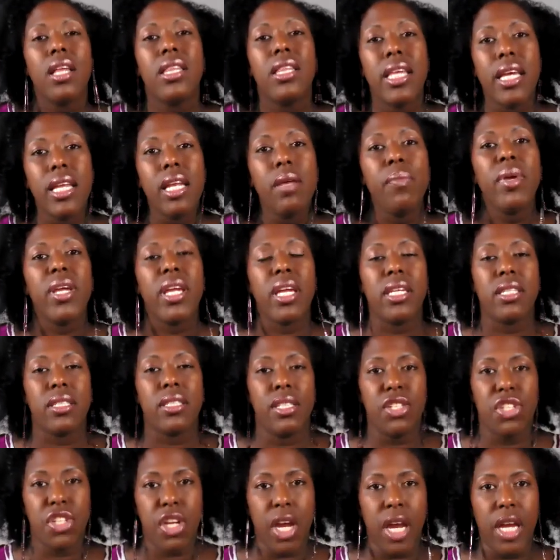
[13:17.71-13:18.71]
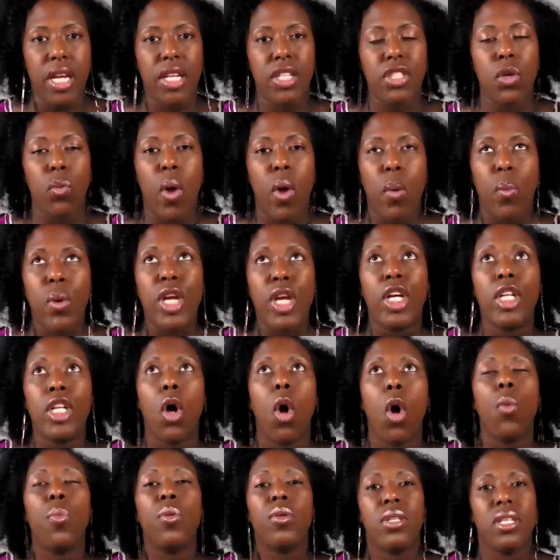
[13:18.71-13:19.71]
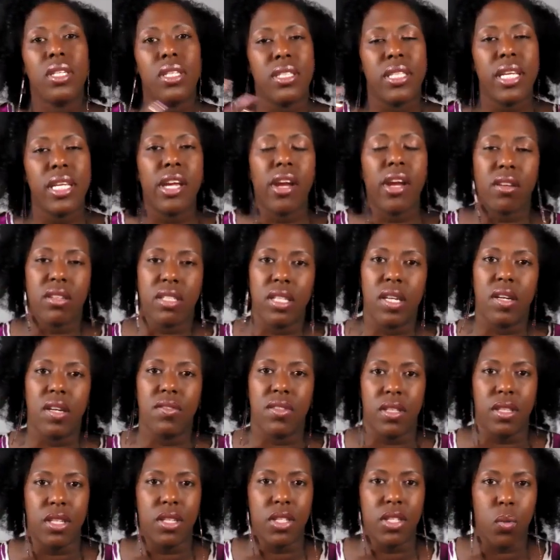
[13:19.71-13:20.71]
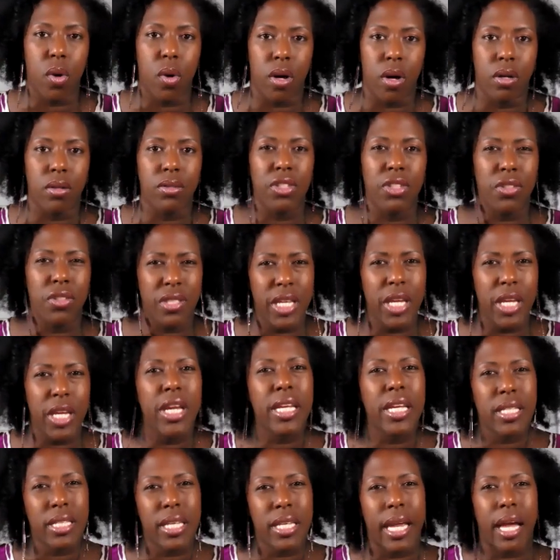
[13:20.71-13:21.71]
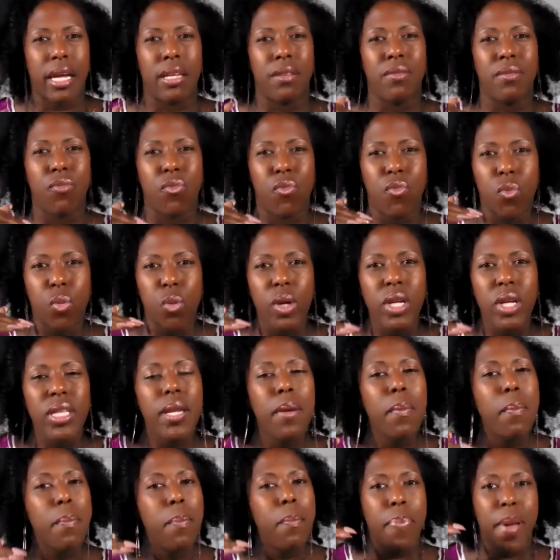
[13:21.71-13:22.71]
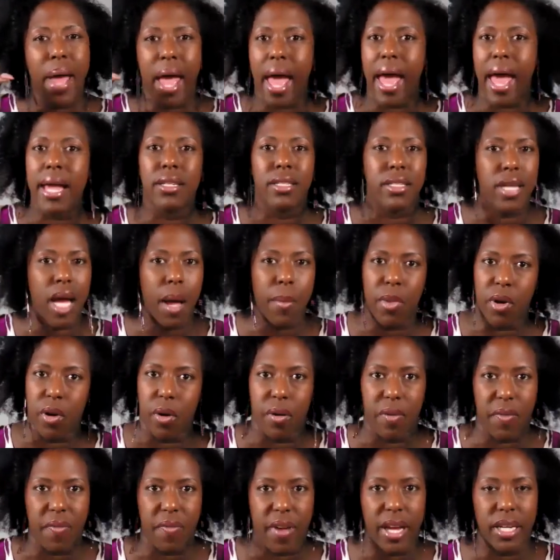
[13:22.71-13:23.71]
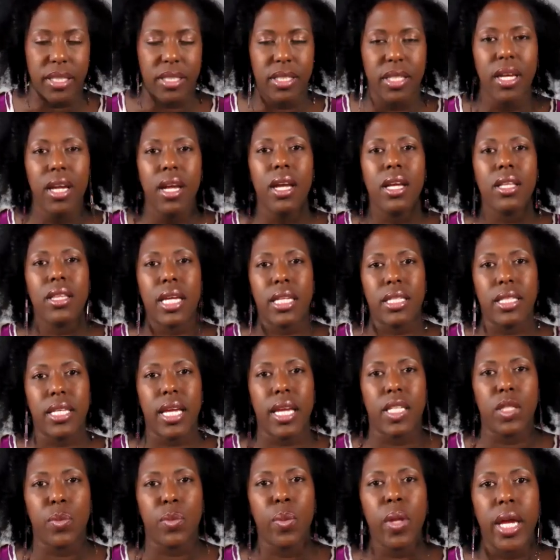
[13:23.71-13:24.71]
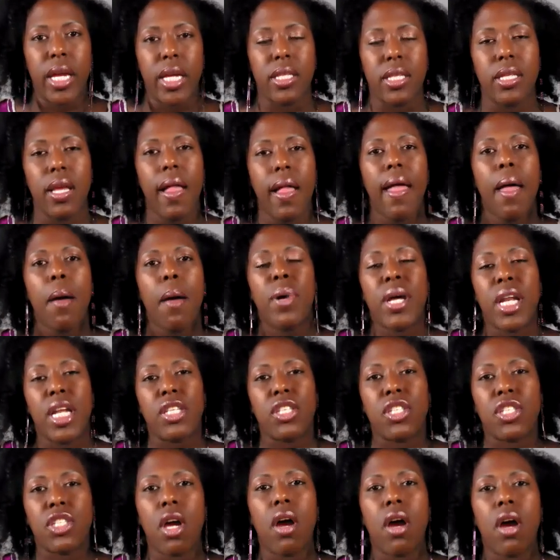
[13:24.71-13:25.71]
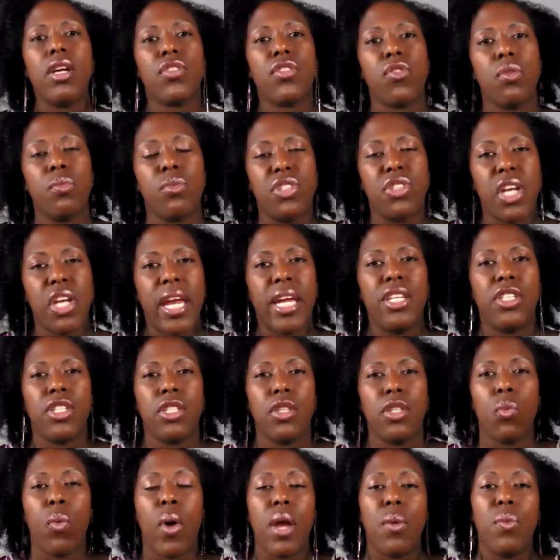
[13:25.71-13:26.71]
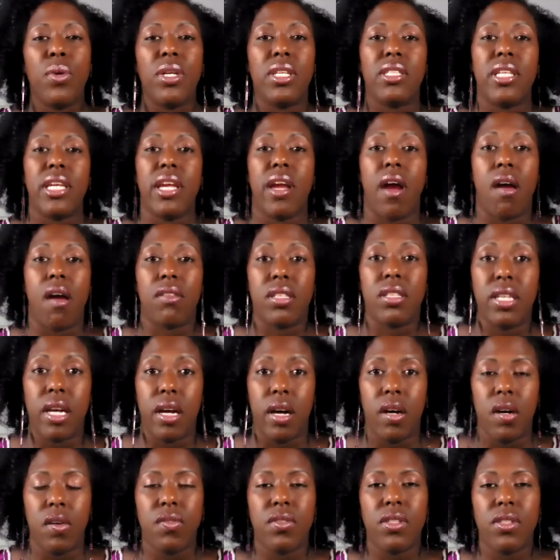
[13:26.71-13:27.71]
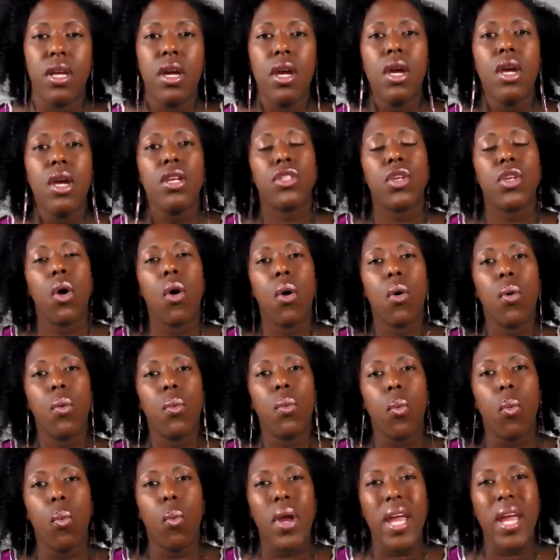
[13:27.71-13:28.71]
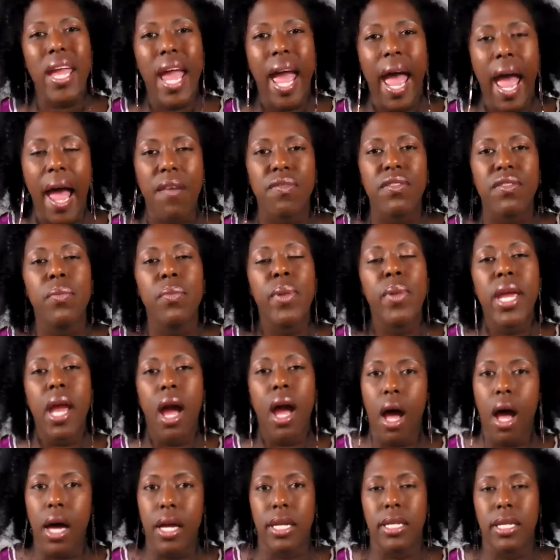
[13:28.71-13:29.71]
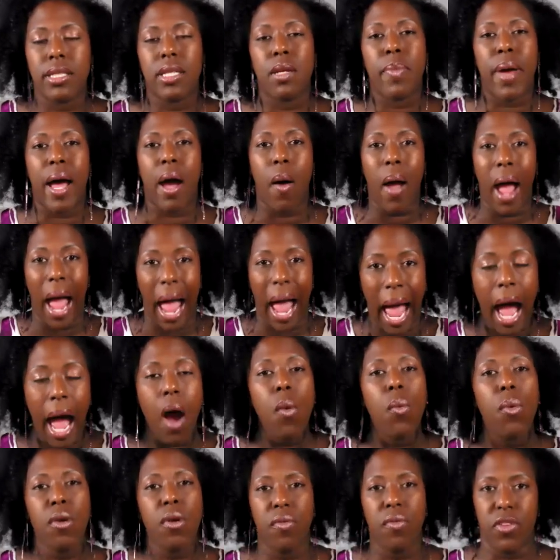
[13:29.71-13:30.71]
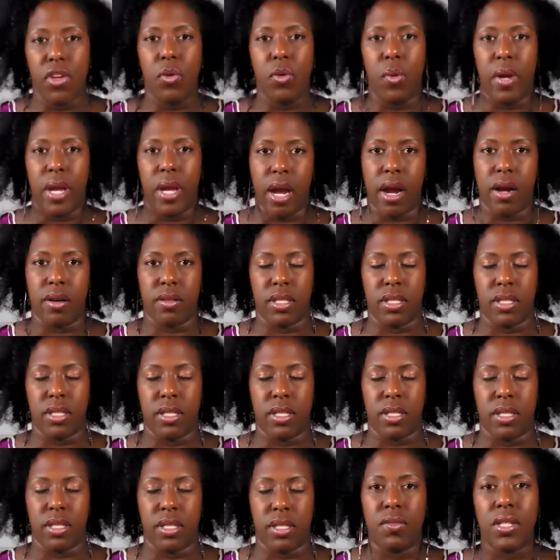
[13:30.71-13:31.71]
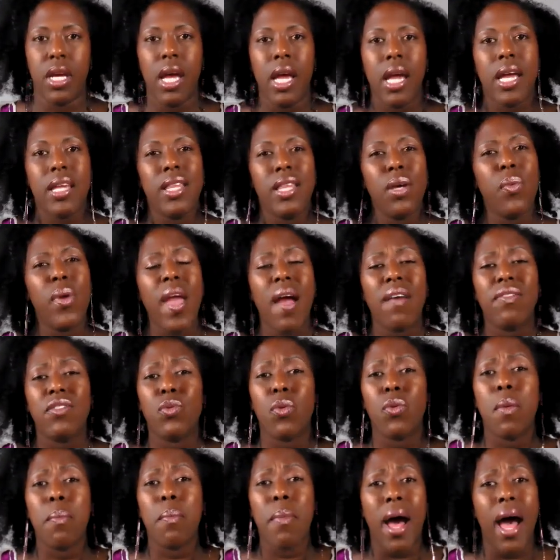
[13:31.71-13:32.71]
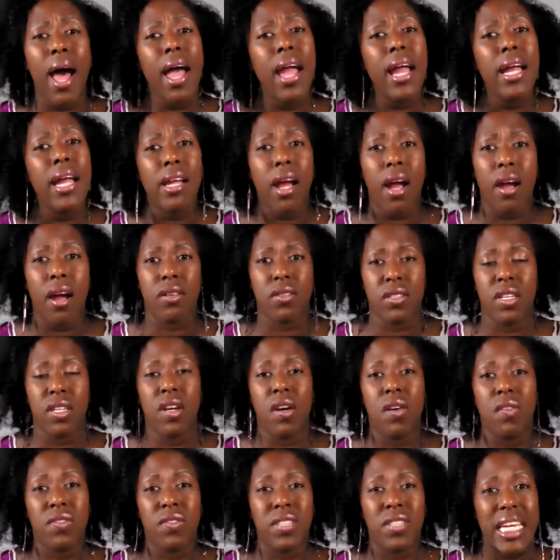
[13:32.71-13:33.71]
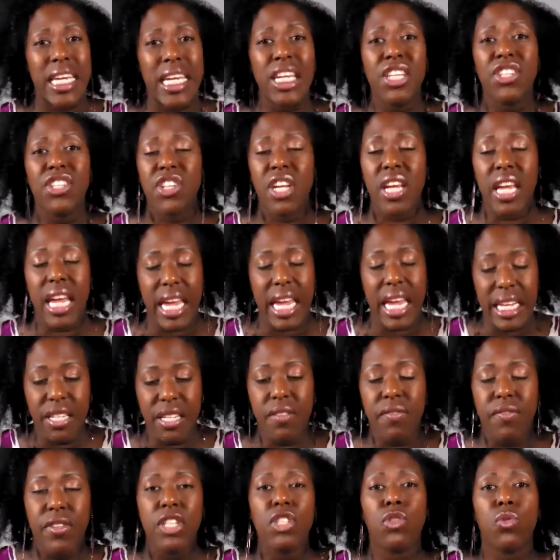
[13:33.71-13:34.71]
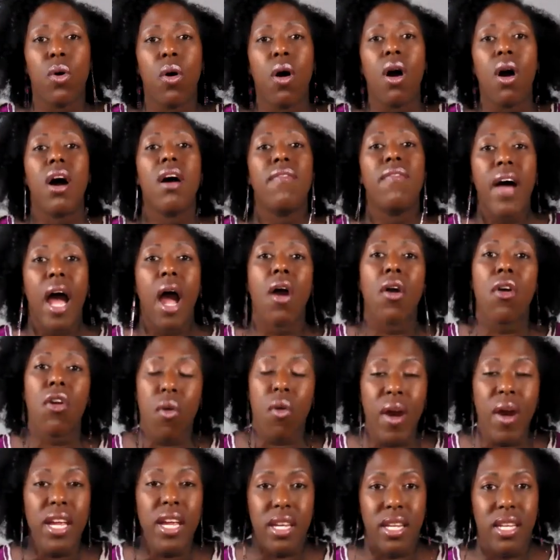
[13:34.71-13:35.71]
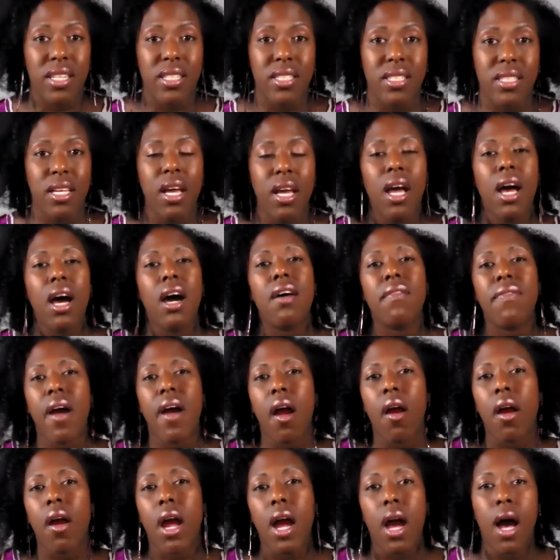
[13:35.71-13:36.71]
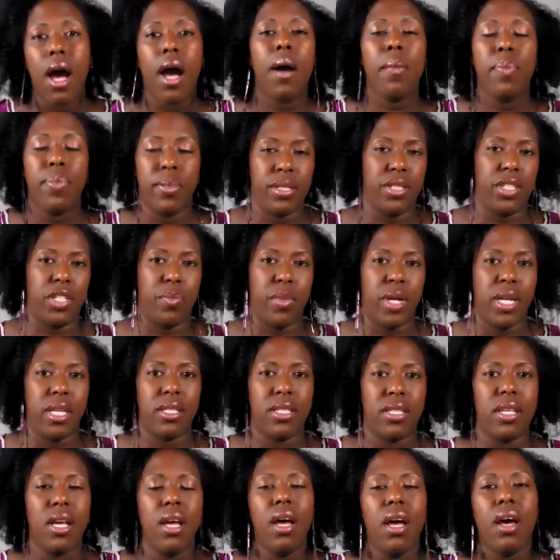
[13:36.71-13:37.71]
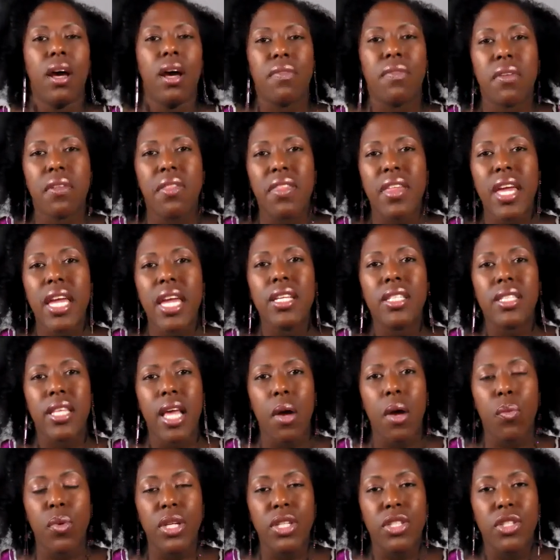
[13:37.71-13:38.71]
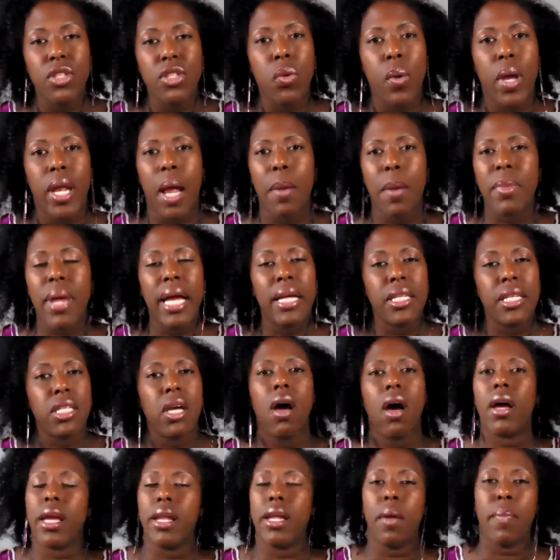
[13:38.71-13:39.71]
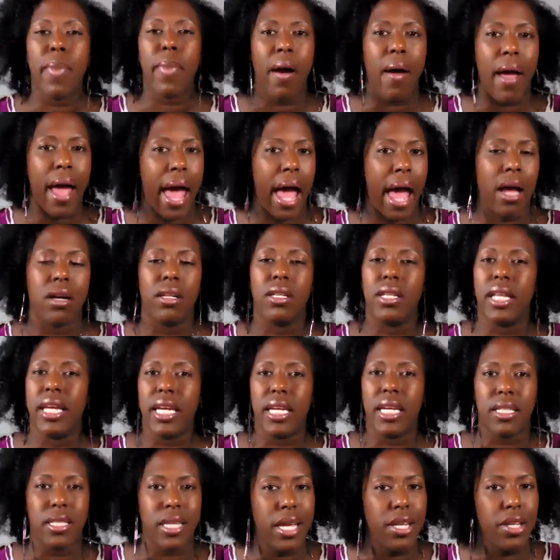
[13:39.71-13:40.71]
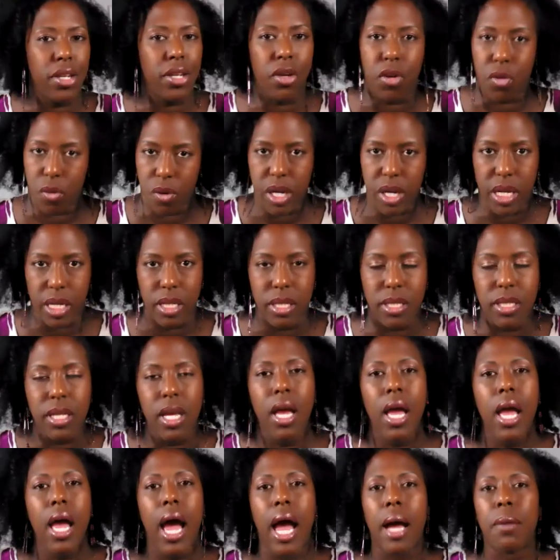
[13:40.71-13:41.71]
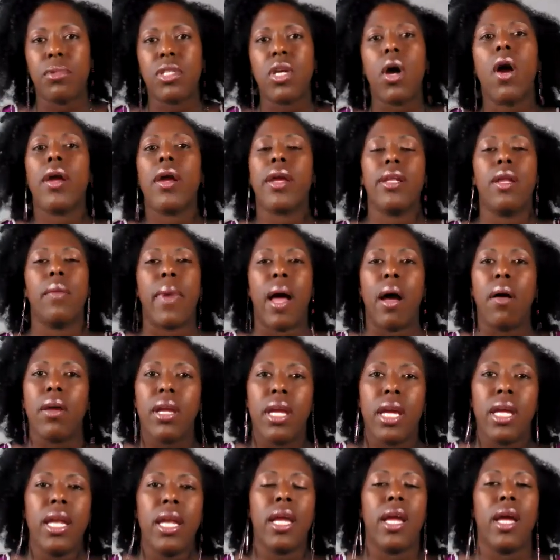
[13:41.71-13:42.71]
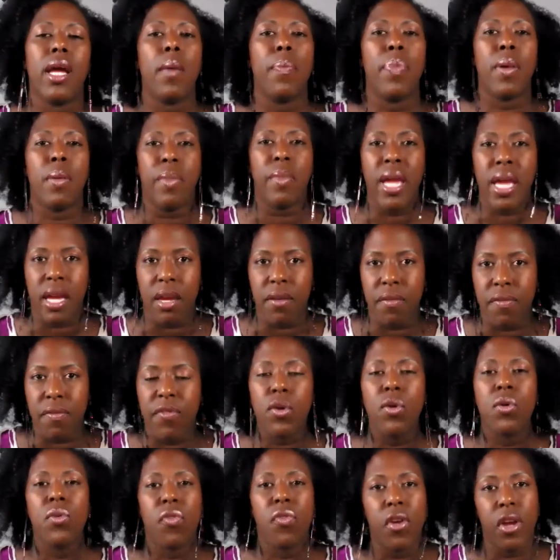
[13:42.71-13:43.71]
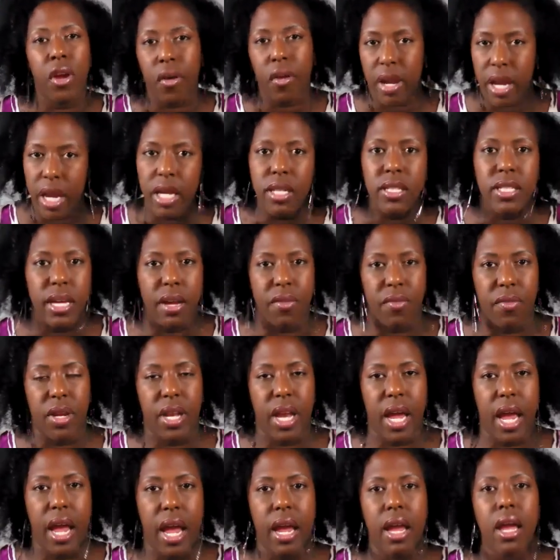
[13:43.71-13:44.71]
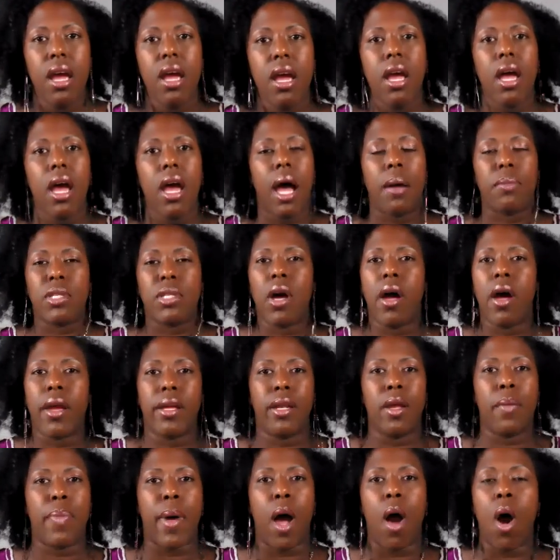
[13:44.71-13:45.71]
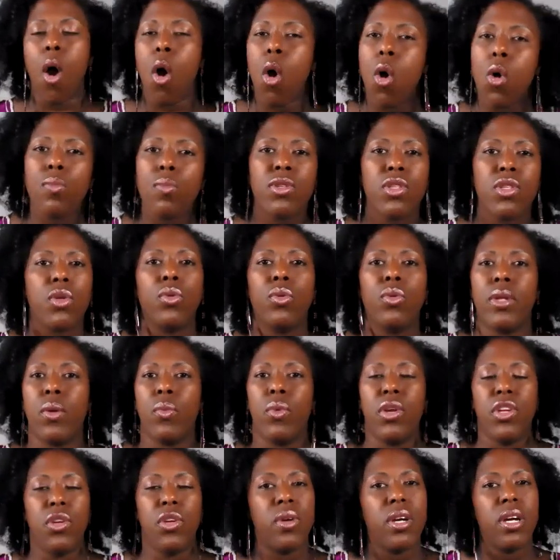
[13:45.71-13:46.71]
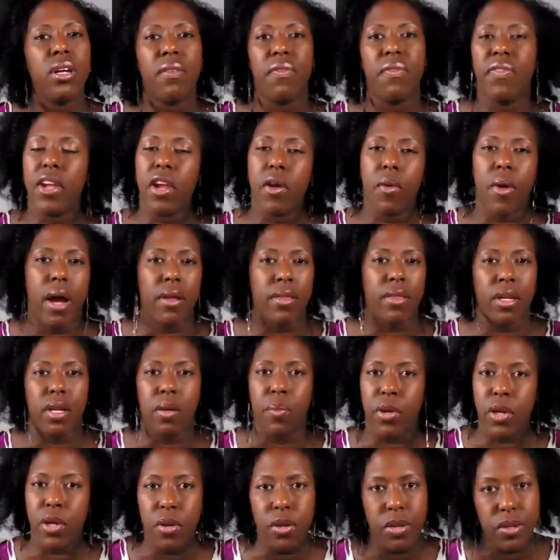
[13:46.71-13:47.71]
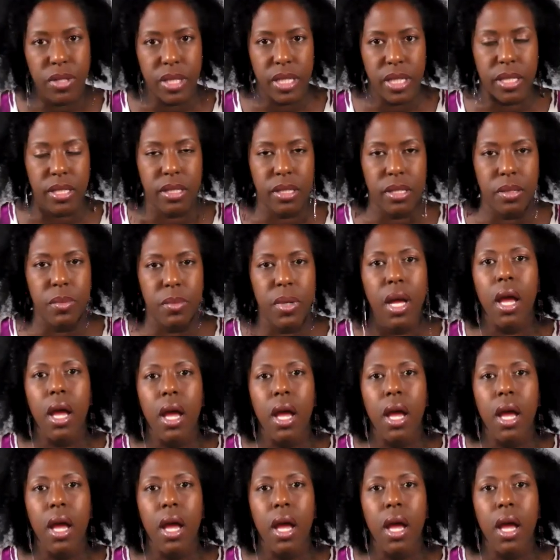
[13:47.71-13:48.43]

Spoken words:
Then it begins to change the way we globally see ourselves in this world. Do you see? It's like a really bad domino effect that takes place. But it starts from changing the way we see ourselves. So we have to be honest about how we're viewing ourselves. And then we have to remind ourselves, each individual, of our greatness, of our accomplishments, of the things that we do. And I'm not talking about accolades and degrees. I'm talking about getting up and making food for your kids every day. I'm talking about homeschooling when you couldn't figure out the computer system.